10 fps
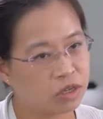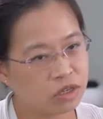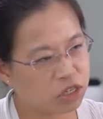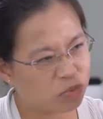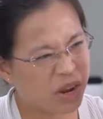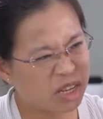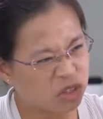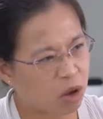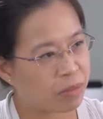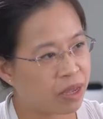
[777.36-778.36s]
Just
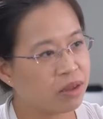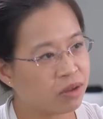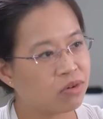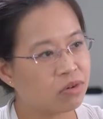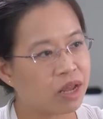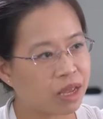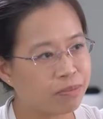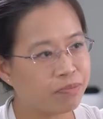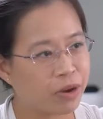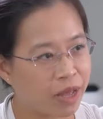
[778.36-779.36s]
brainstorming, you know,
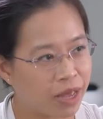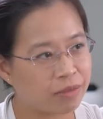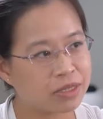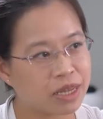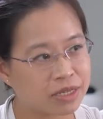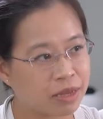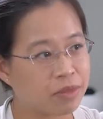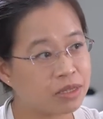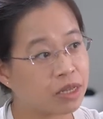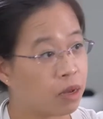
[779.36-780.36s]
perhaps that's
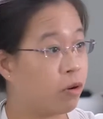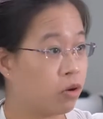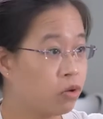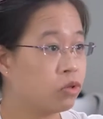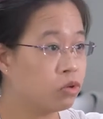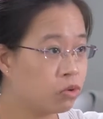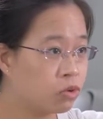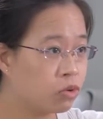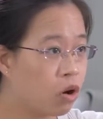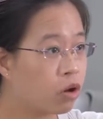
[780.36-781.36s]
something Singapore could
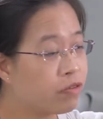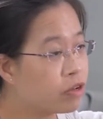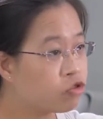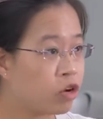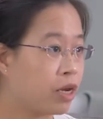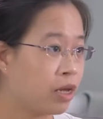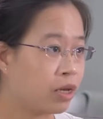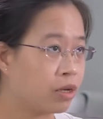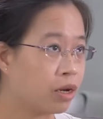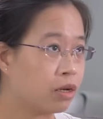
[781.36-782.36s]
do. Or even
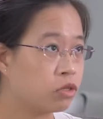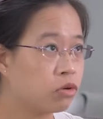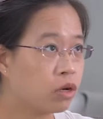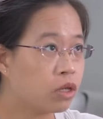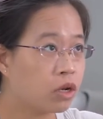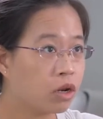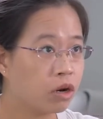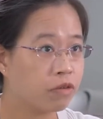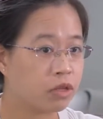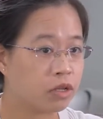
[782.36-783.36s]
training. So in a lot of